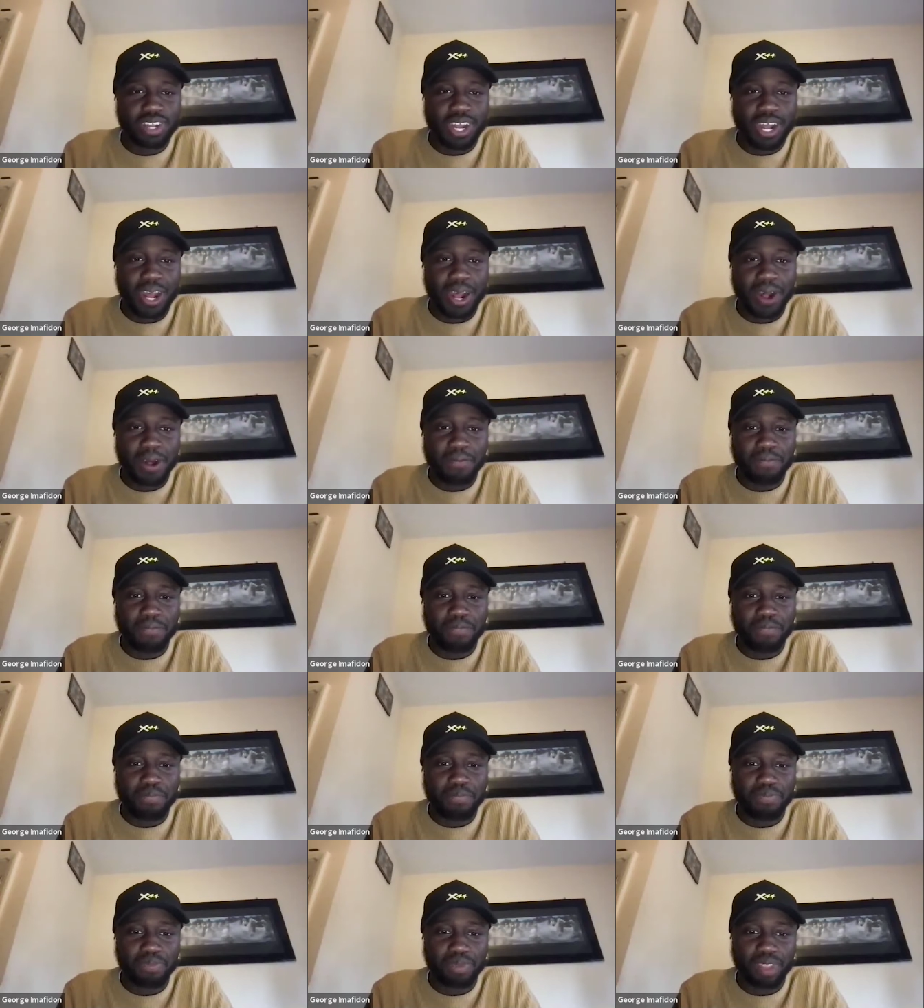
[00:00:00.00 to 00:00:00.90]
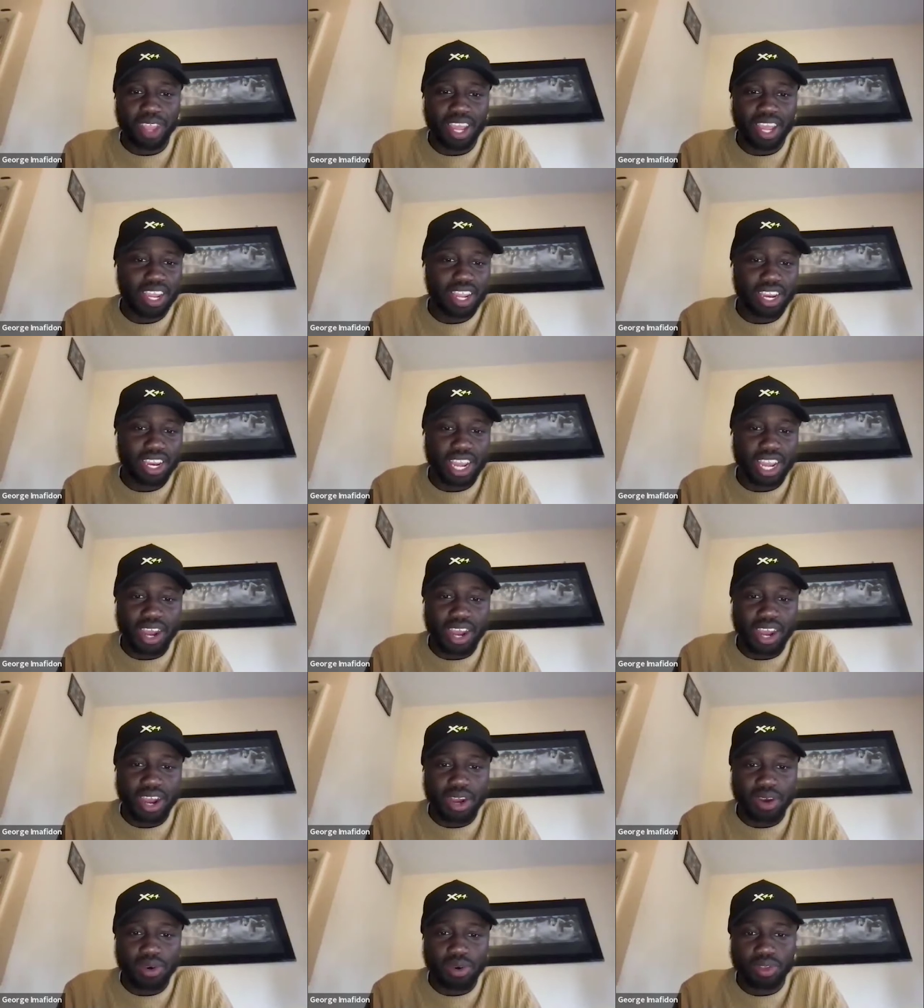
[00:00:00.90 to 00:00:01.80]
Um, and then
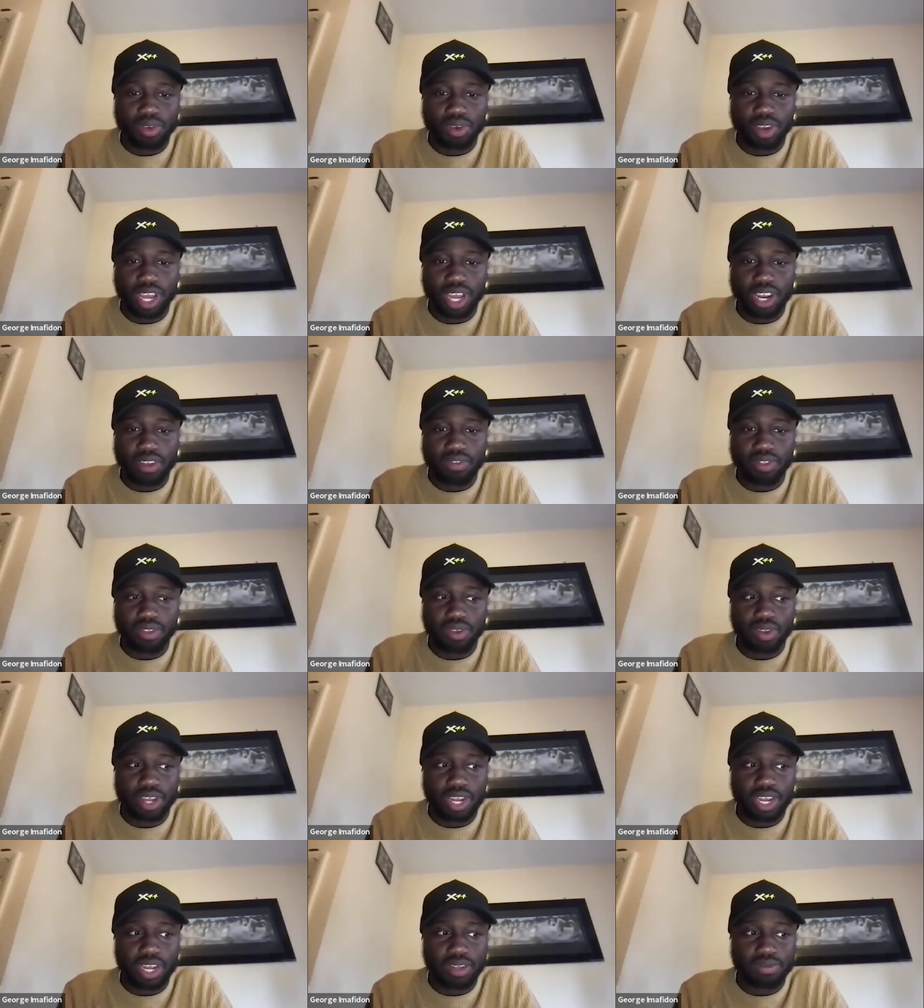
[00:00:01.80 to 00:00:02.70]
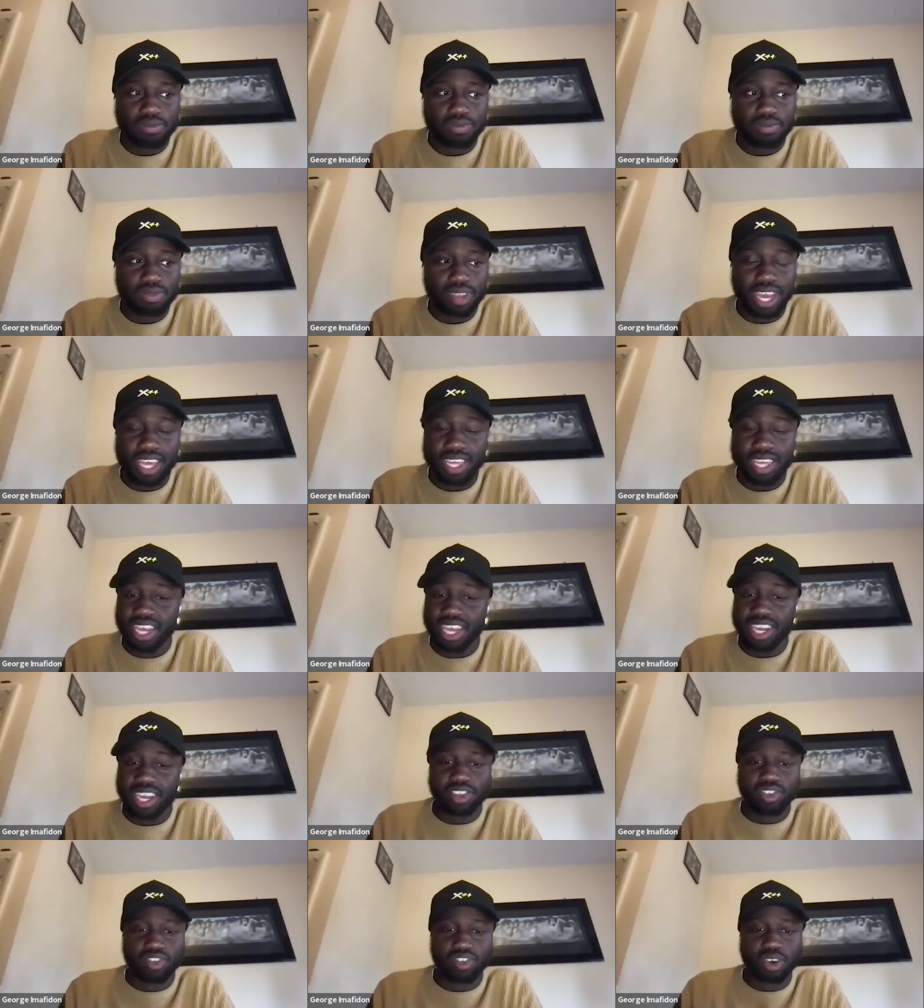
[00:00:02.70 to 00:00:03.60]
now I also kind of do that
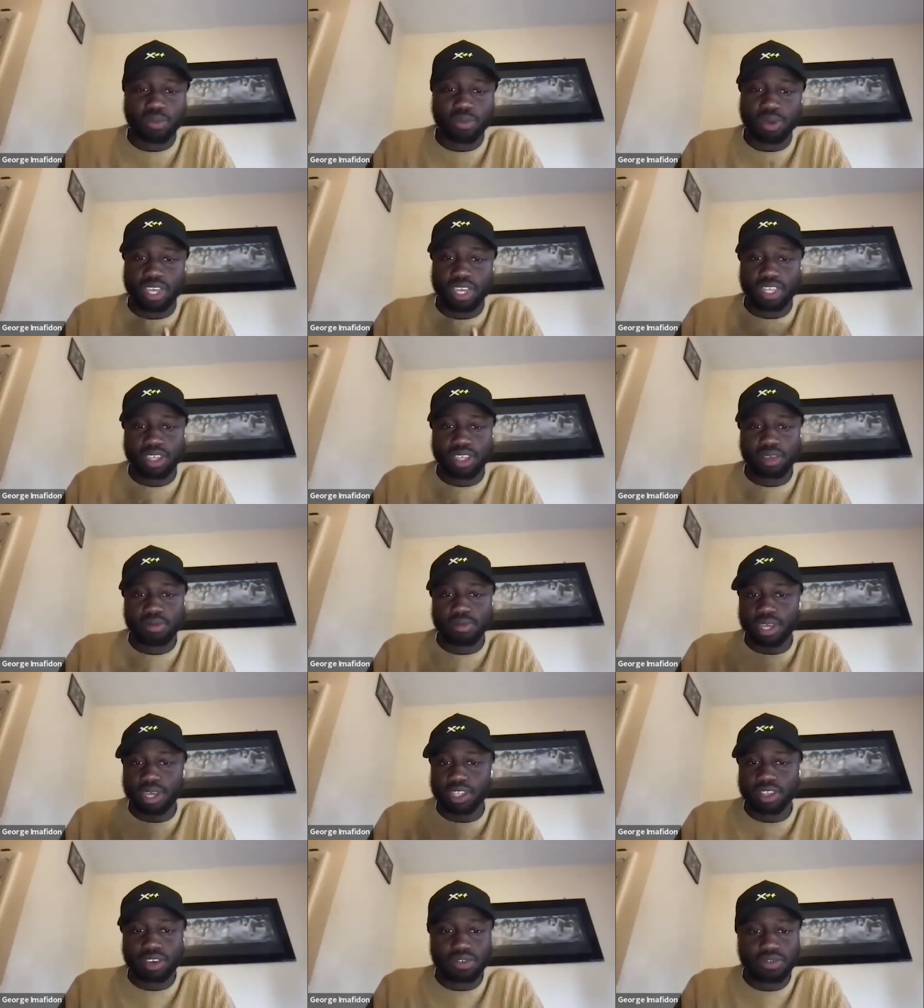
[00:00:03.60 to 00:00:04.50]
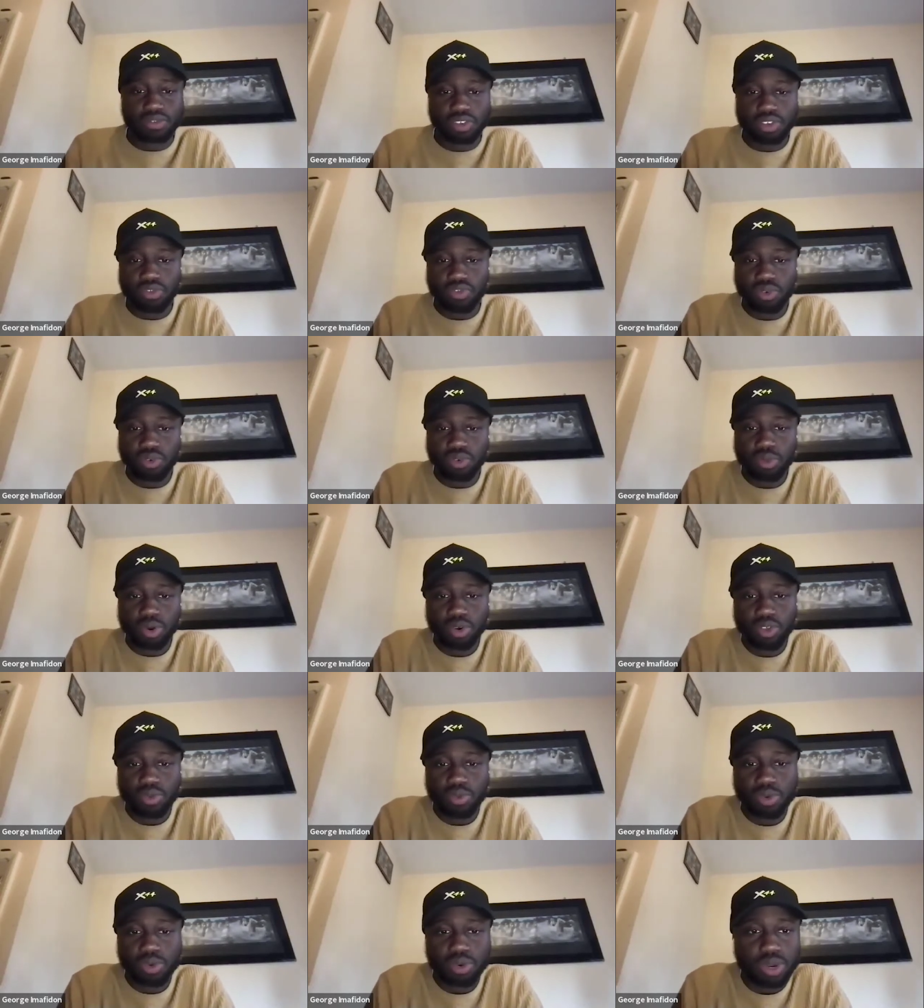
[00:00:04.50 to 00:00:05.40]
as like a trailblazer myself, just
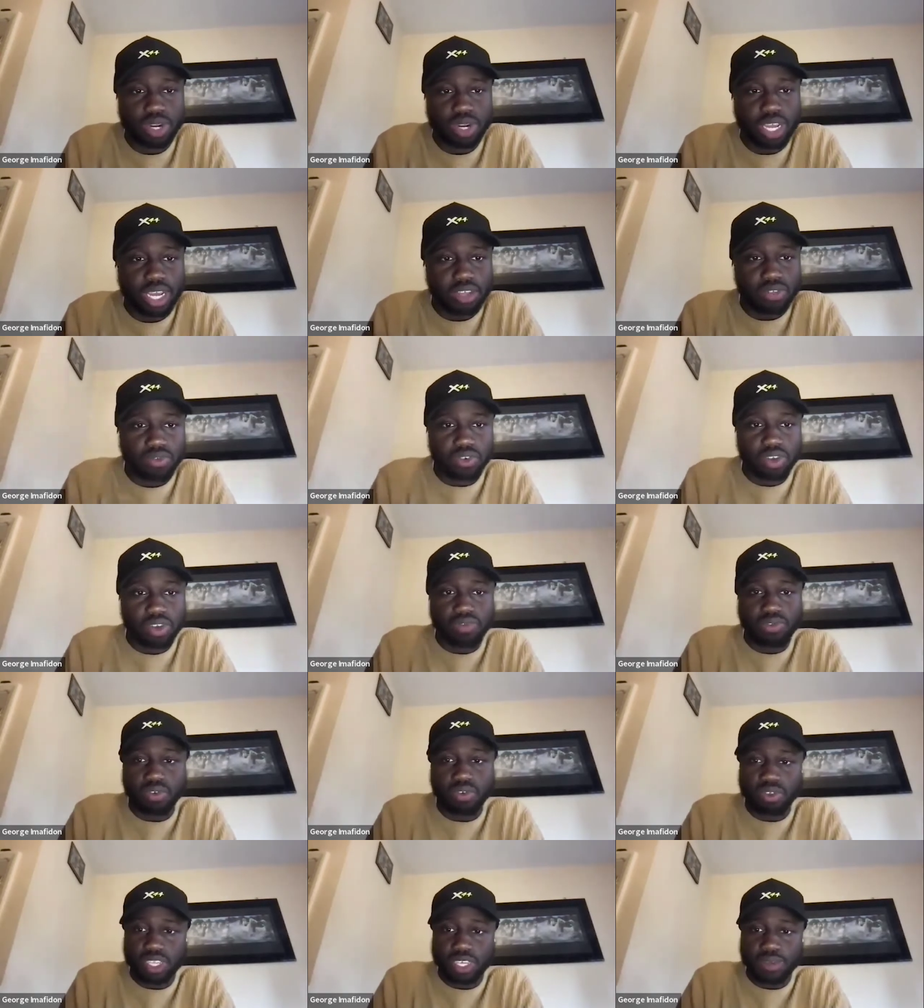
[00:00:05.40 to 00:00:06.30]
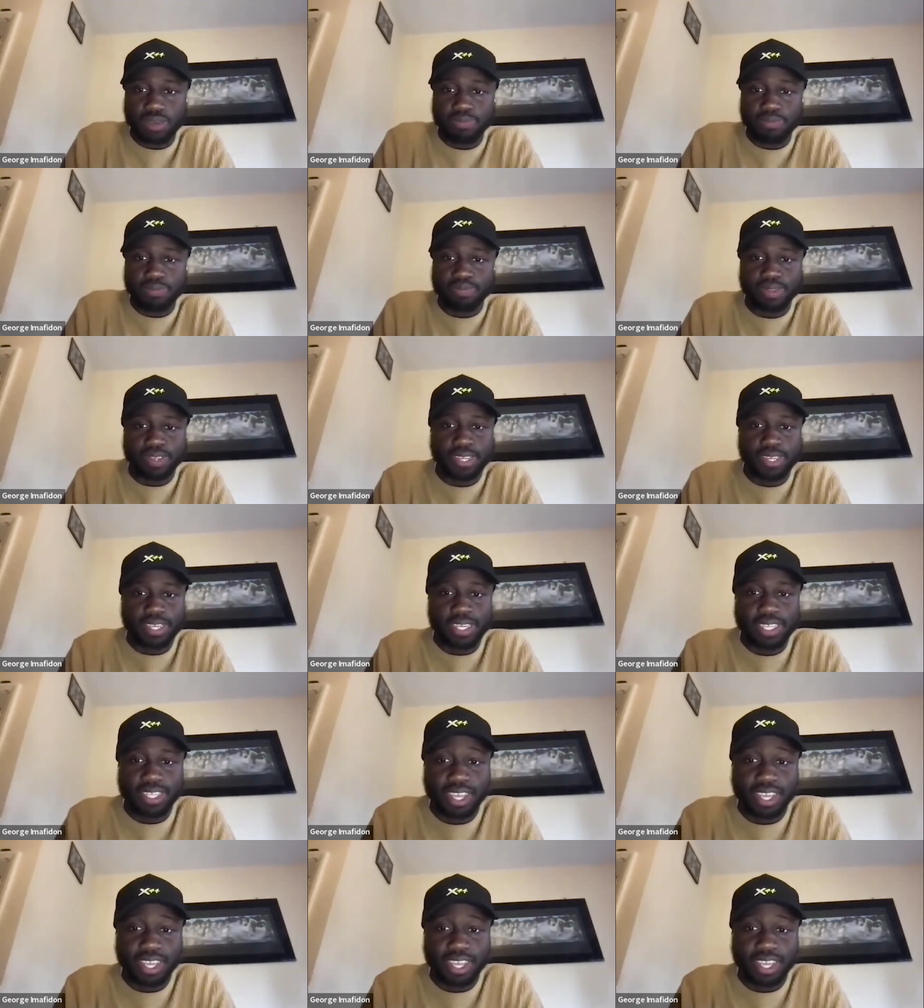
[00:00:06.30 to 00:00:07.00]
through motorsport with the X44 team.